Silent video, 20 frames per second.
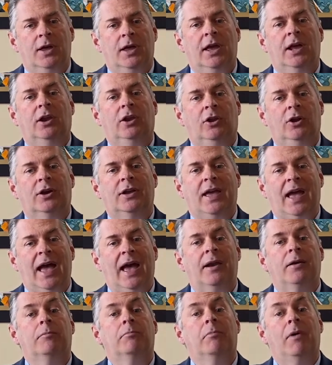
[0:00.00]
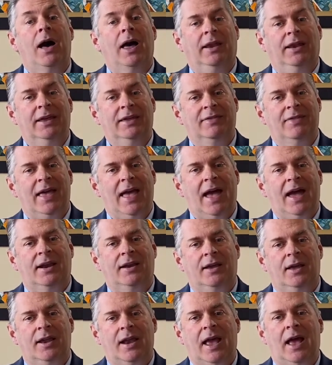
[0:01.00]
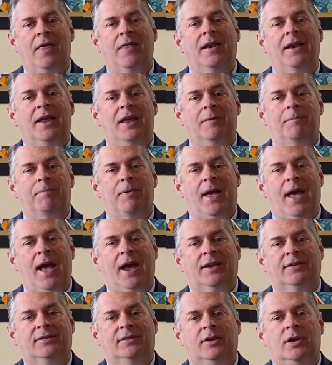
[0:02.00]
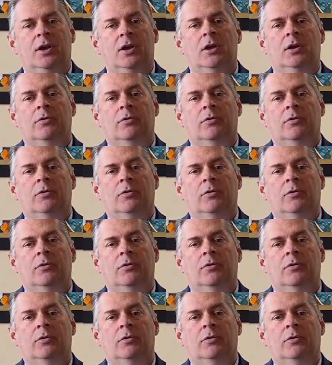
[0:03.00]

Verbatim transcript: and look at modeling that and how that impacts